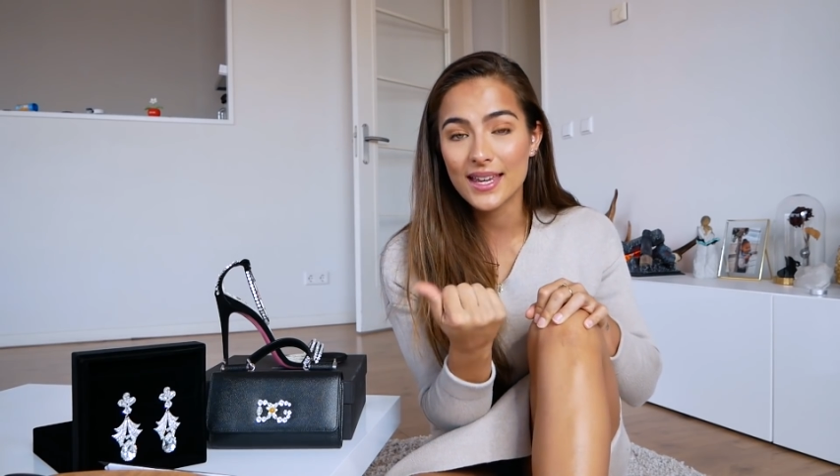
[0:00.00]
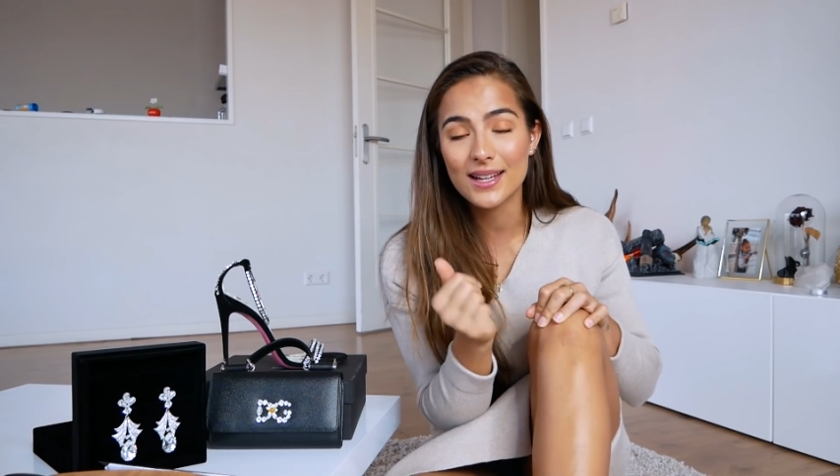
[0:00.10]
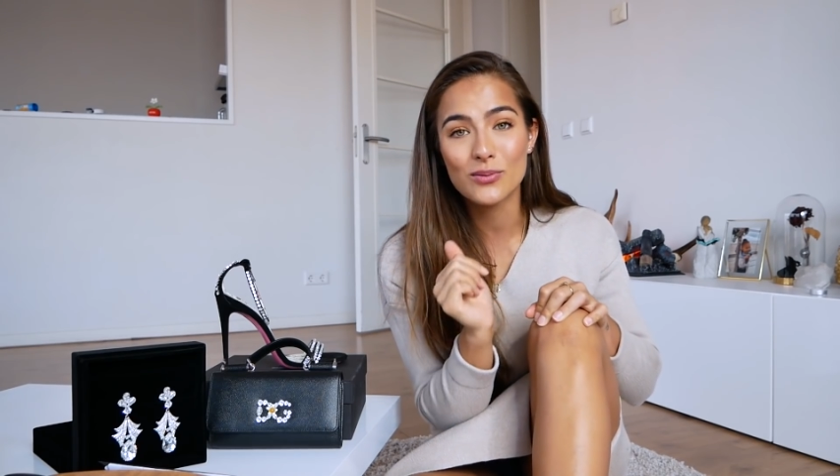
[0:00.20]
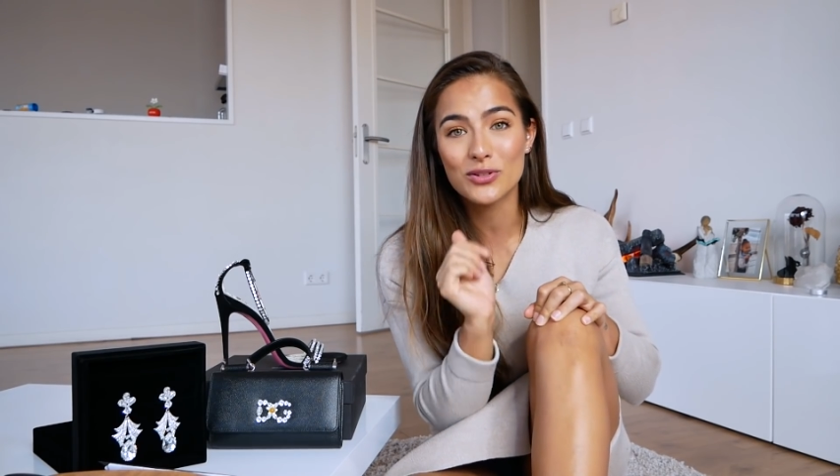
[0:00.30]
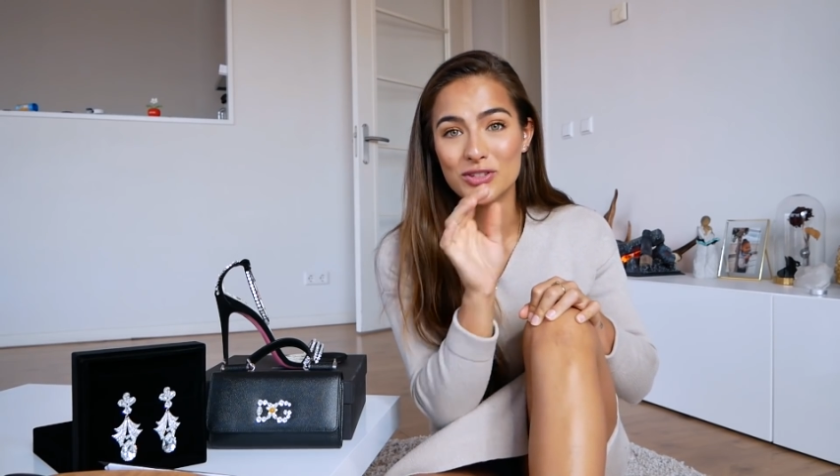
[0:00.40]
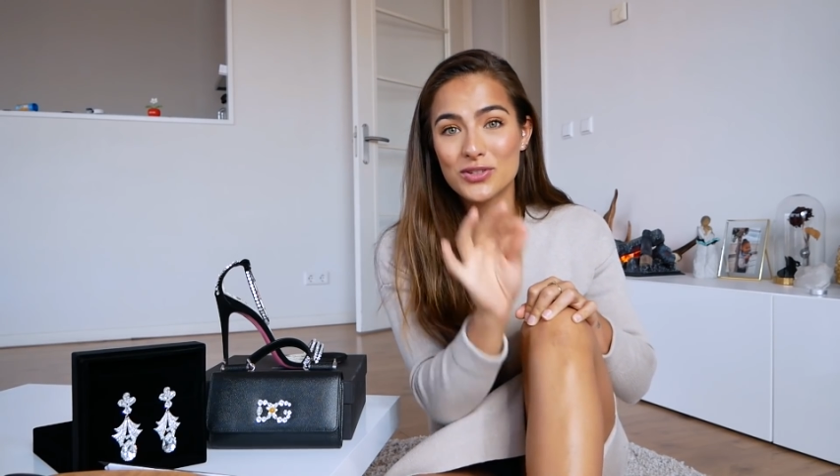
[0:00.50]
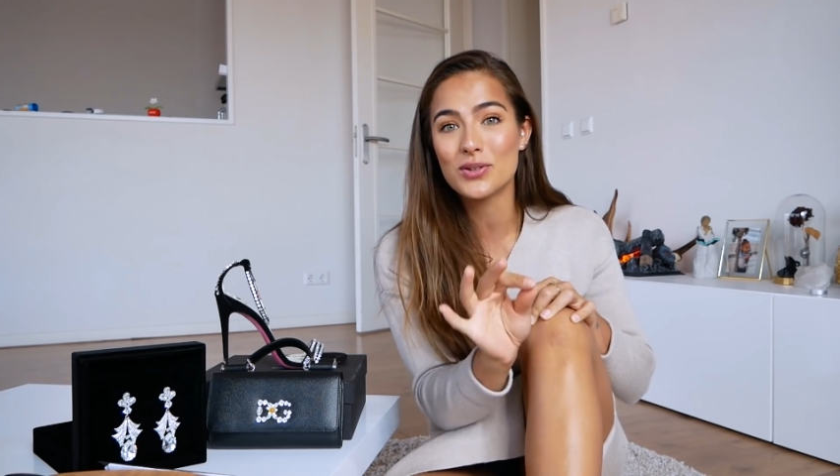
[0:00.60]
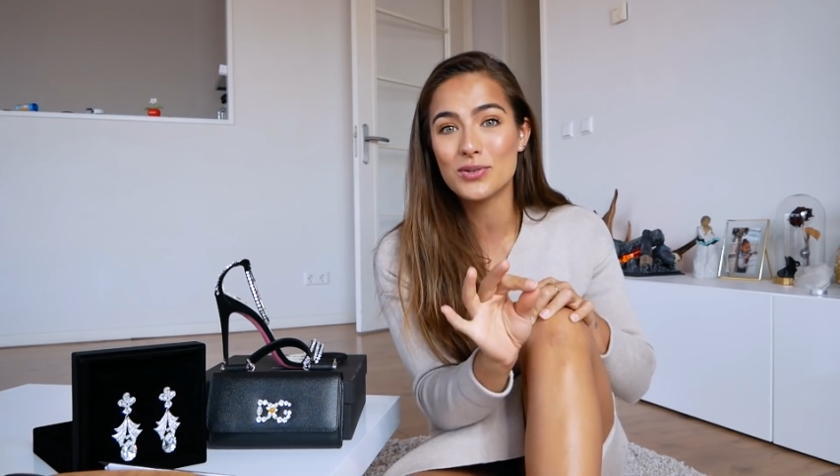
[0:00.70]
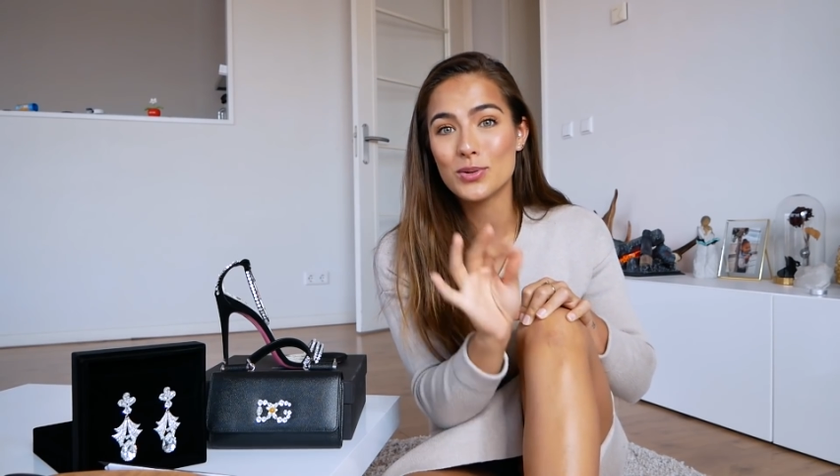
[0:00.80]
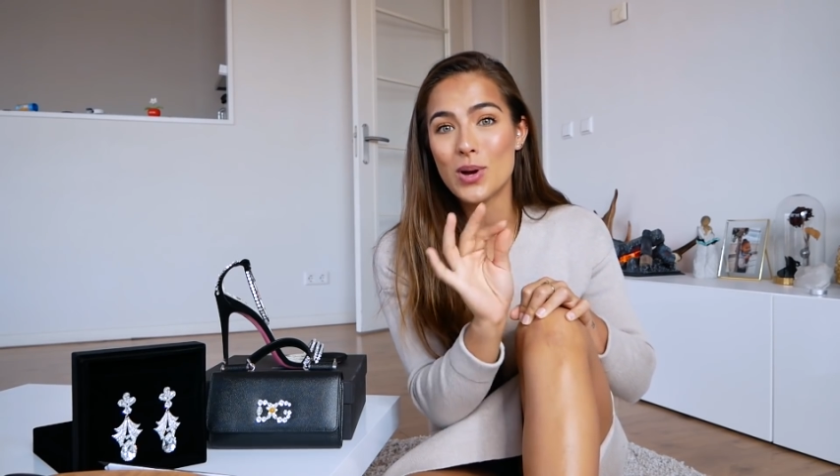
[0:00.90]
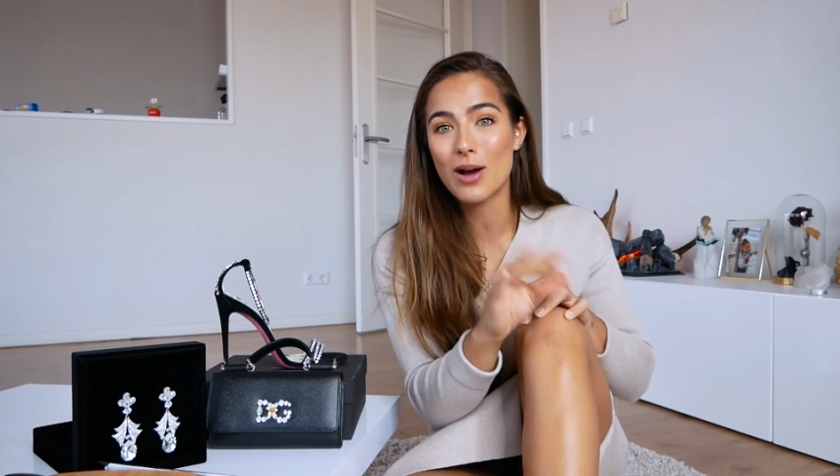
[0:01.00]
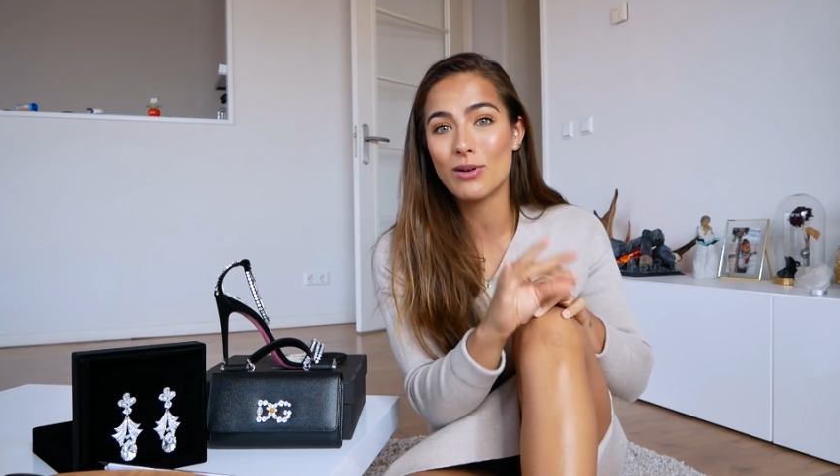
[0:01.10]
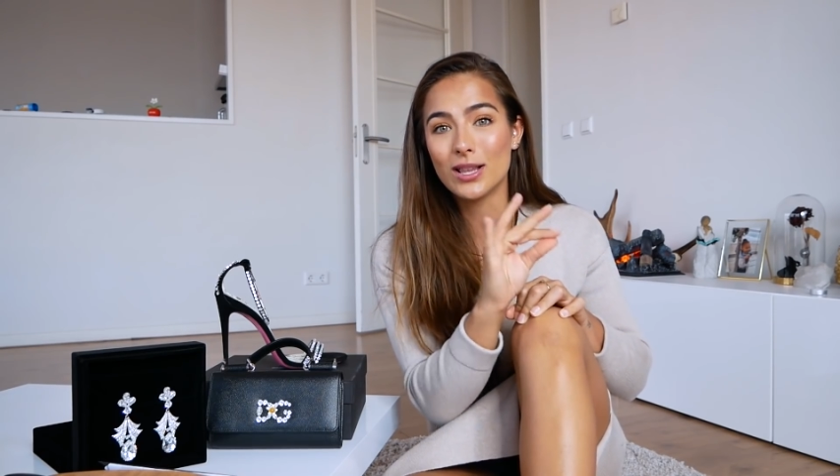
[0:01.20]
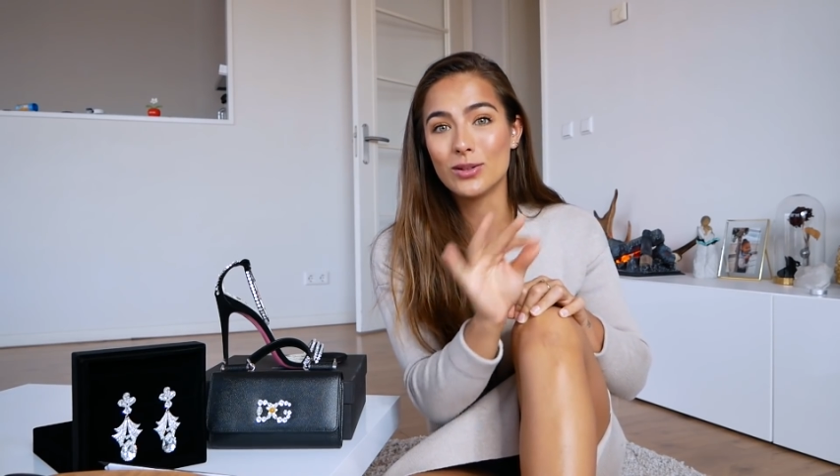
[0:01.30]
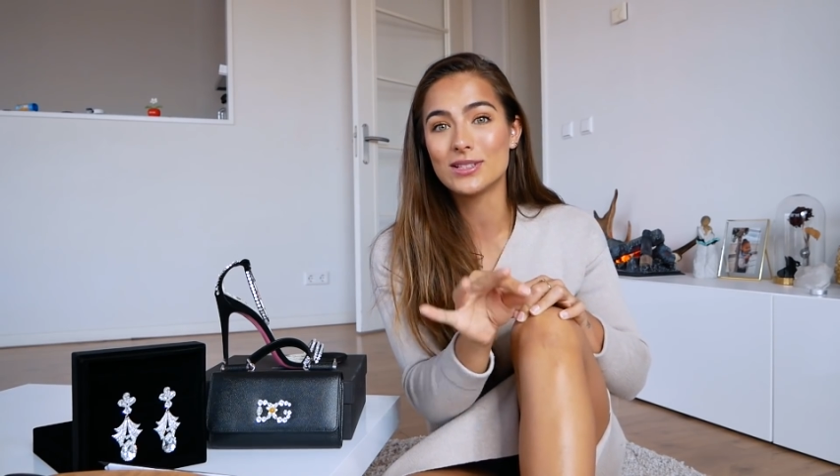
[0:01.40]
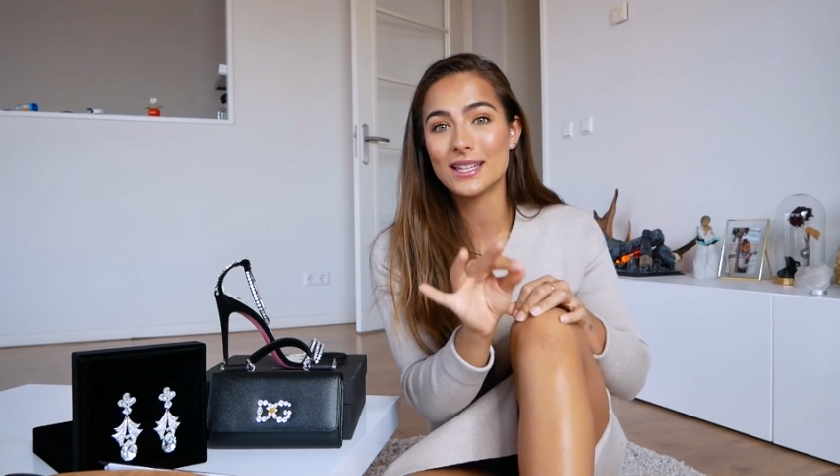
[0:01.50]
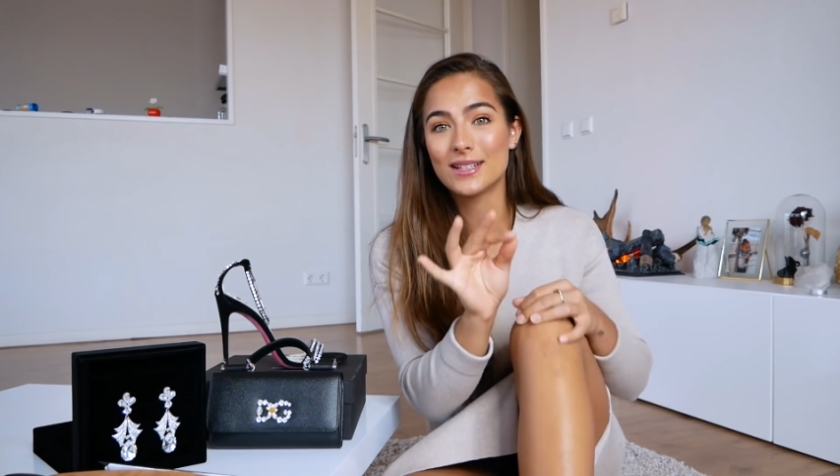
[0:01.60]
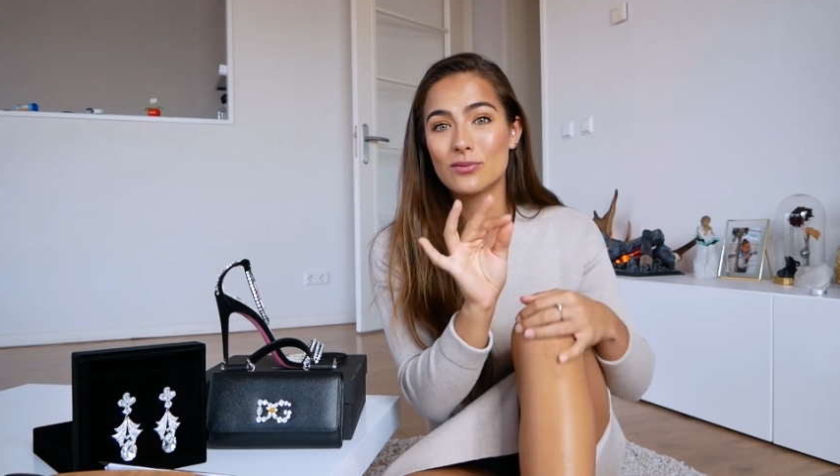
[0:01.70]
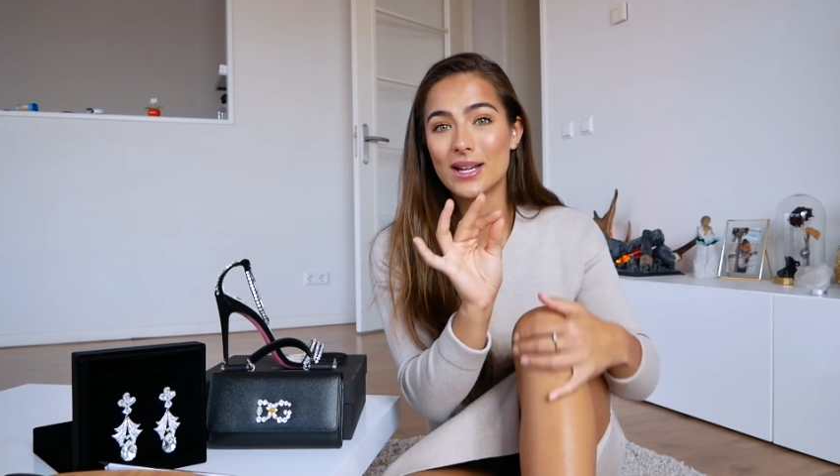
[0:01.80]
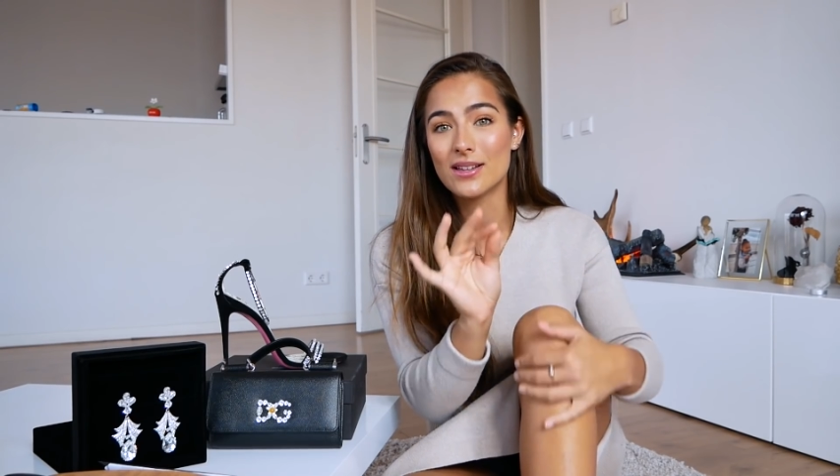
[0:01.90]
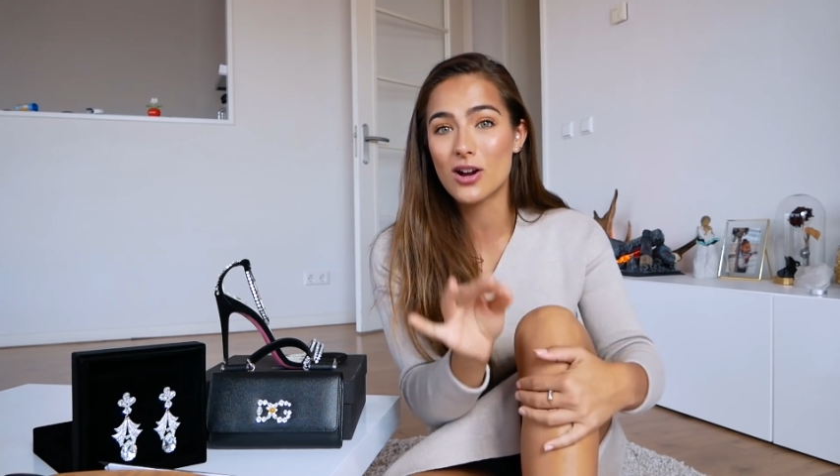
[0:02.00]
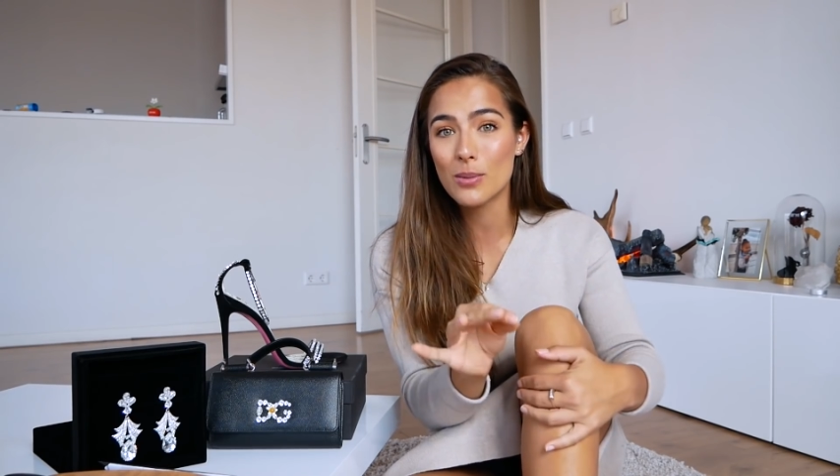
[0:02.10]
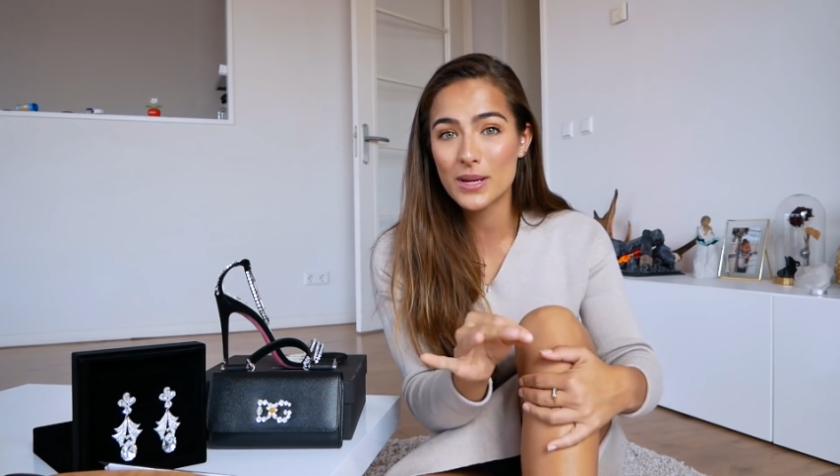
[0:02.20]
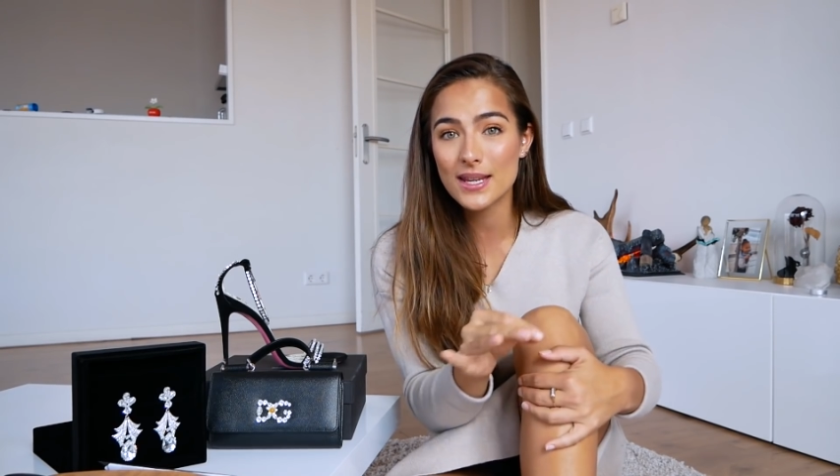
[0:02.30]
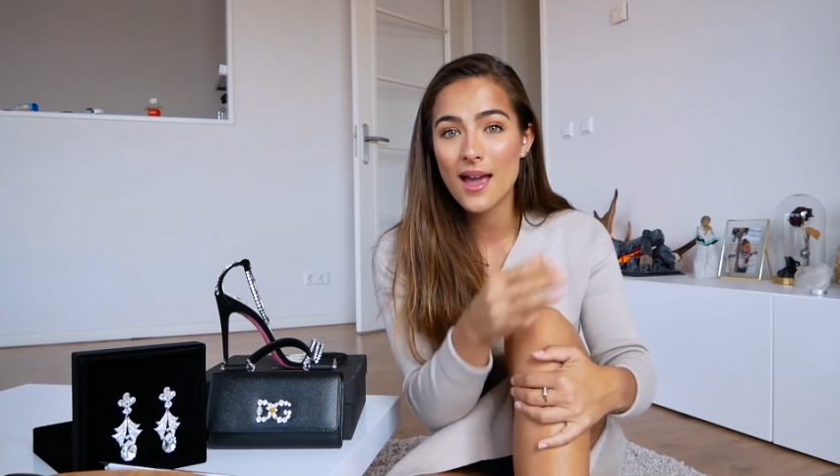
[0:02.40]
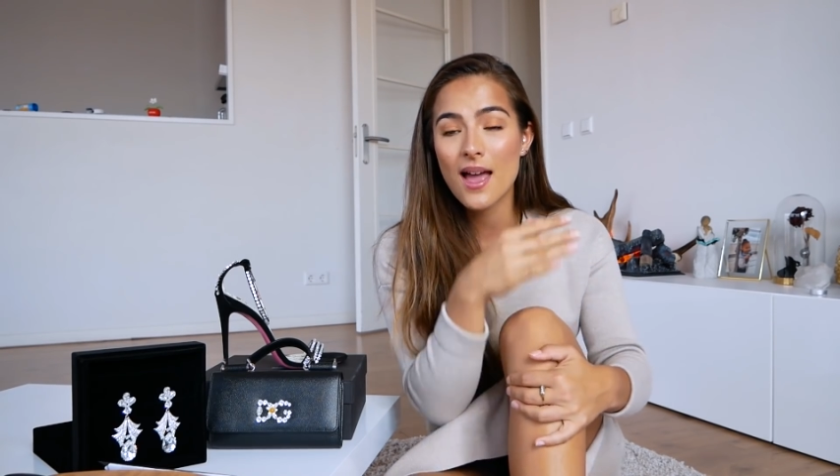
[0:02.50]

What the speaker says: and I will show you how I looked at the red carpet.